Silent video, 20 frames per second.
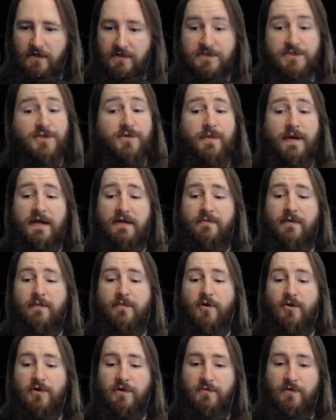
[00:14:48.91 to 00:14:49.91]
it's too bad about
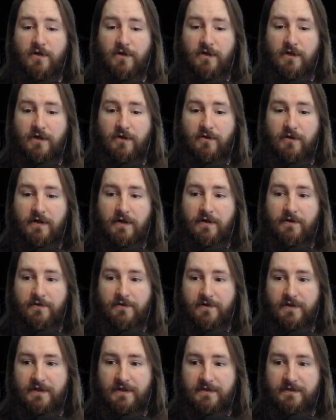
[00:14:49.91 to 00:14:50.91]
Pokemon Go, how,
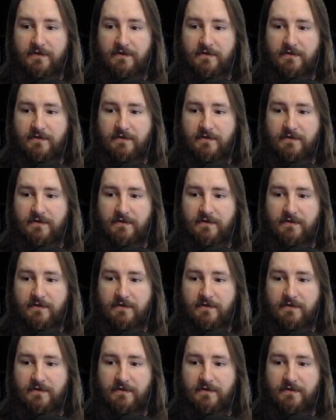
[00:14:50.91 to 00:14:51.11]
like,